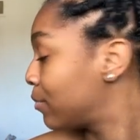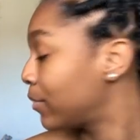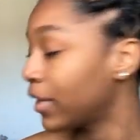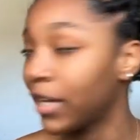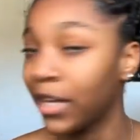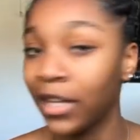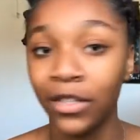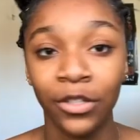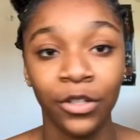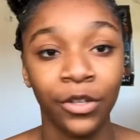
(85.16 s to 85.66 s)
My
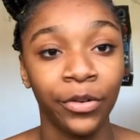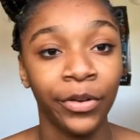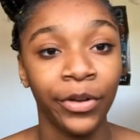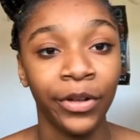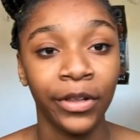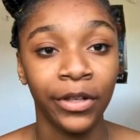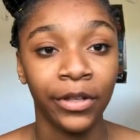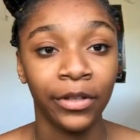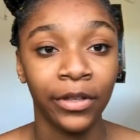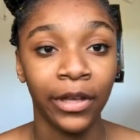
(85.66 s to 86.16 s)
cats are
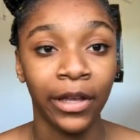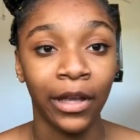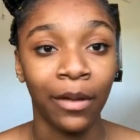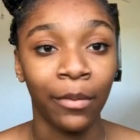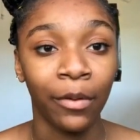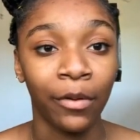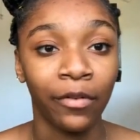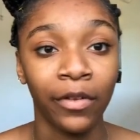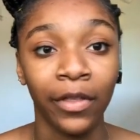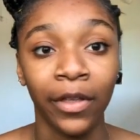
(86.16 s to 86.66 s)
going a little ham
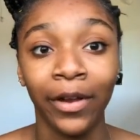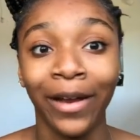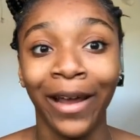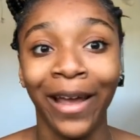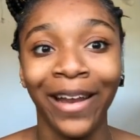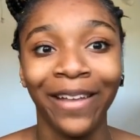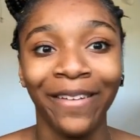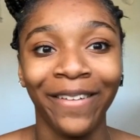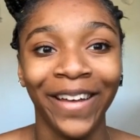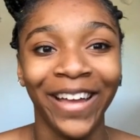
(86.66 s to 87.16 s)
over
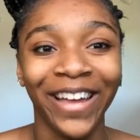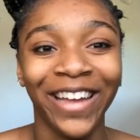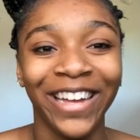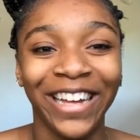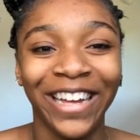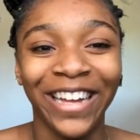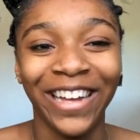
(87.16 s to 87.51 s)
there. Anyway.